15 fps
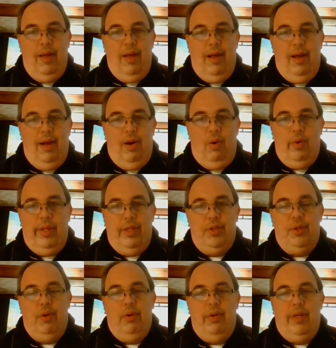only
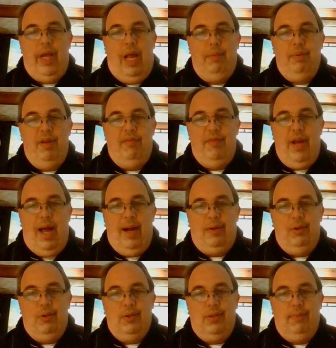certain types of
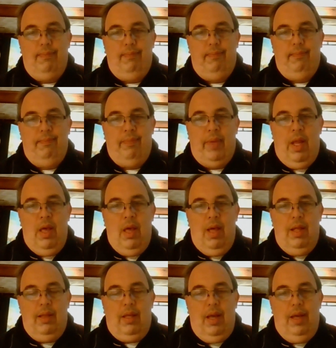doctors.
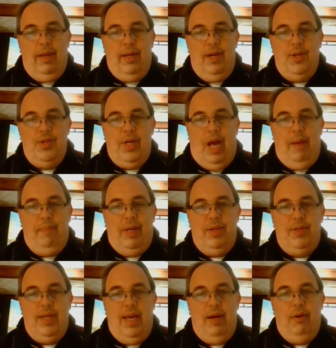In a shopping
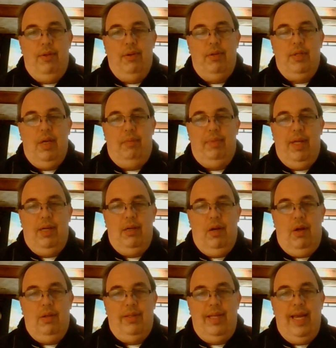center, there's something
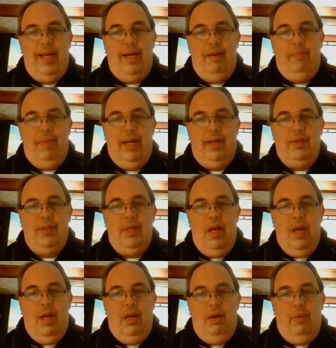called tenant mix,
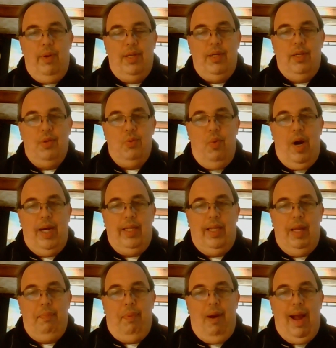which is
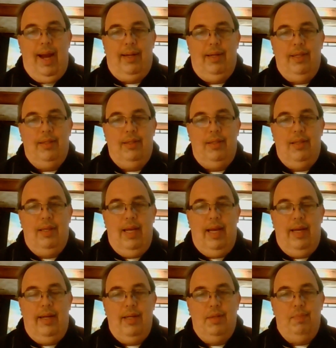widely practiced
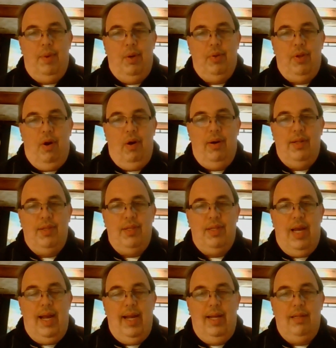and is both art and
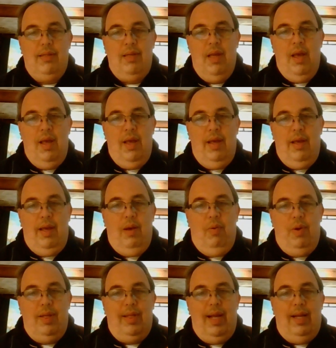science. And
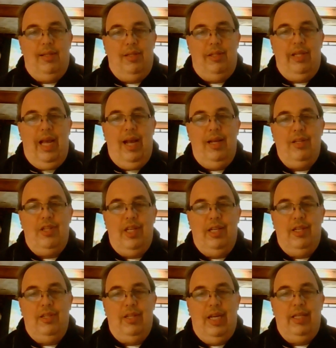what that says
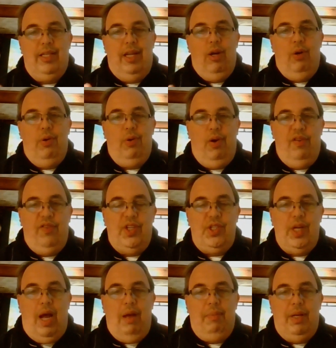is, as the owner of a
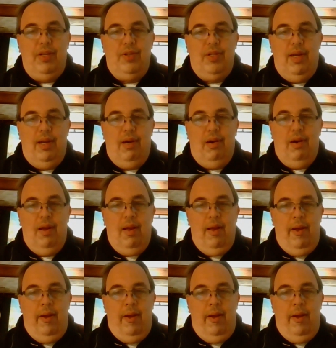shopping center,